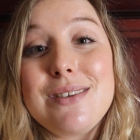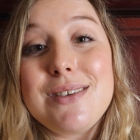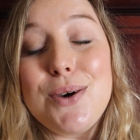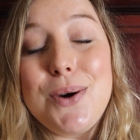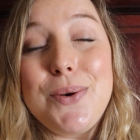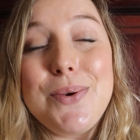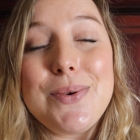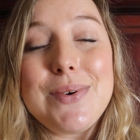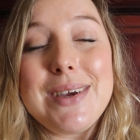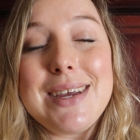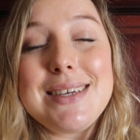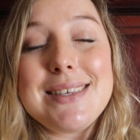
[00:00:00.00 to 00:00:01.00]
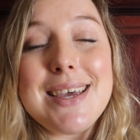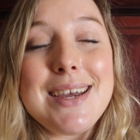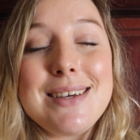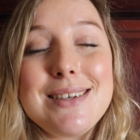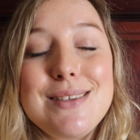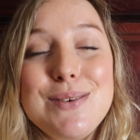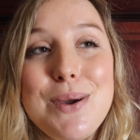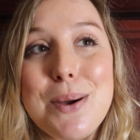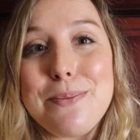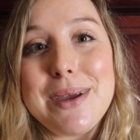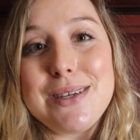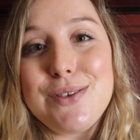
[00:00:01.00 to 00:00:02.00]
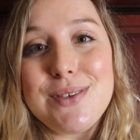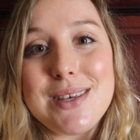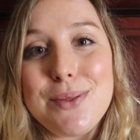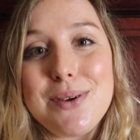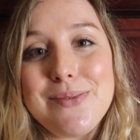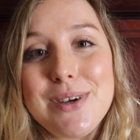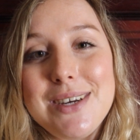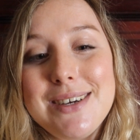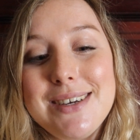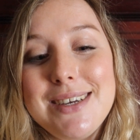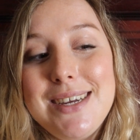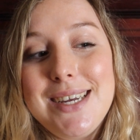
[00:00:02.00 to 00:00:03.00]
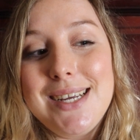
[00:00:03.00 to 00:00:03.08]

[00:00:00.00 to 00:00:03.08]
so excited to come back to South Africa.